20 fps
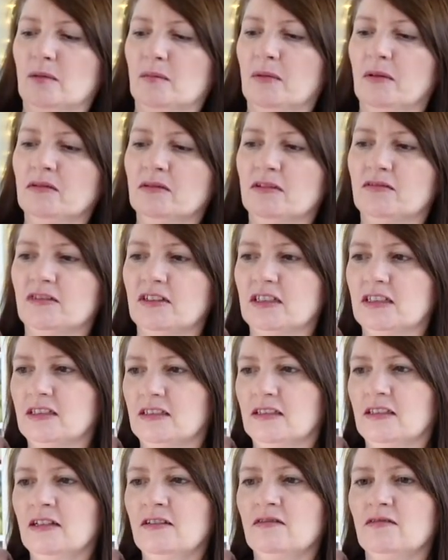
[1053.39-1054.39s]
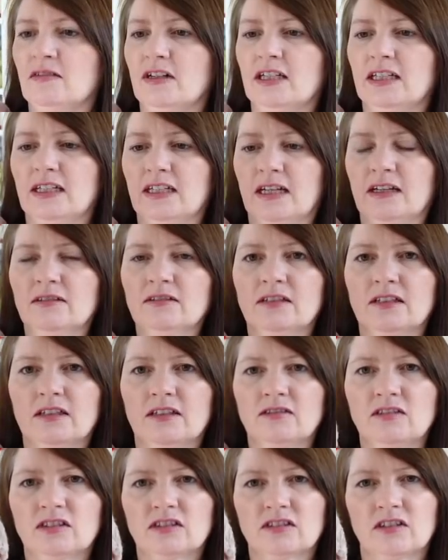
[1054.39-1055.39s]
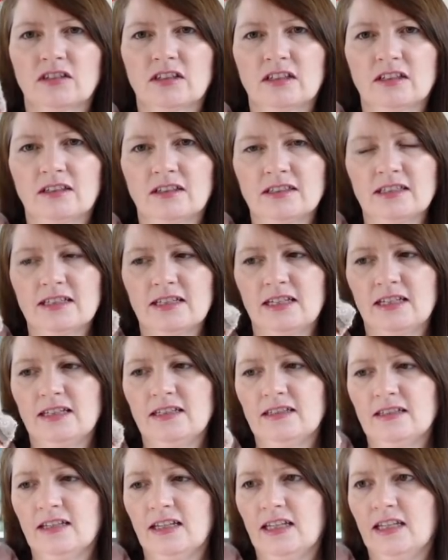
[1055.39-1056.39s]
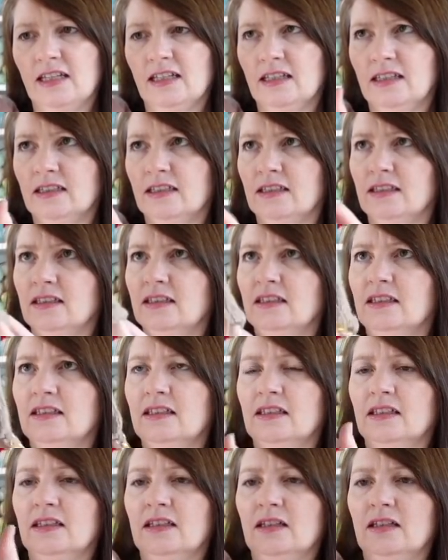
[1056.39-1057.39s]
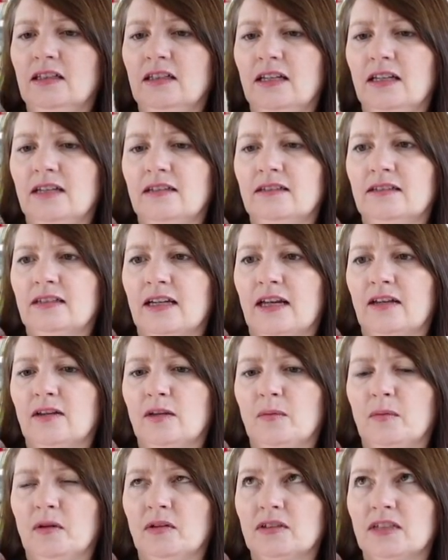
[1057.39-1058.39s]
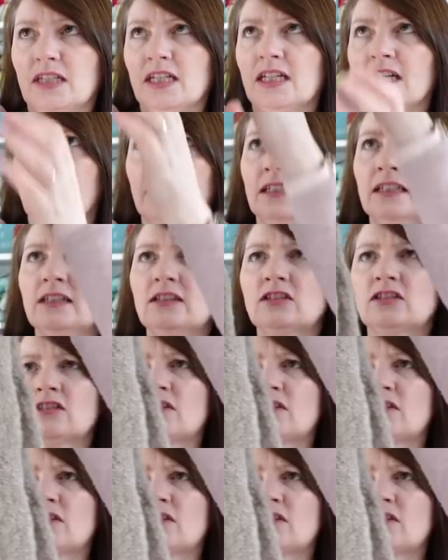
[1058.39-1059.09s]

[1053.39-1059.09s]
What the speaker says: the bulk of it is done really now, and I've just got the nice easy knit down the body. I need to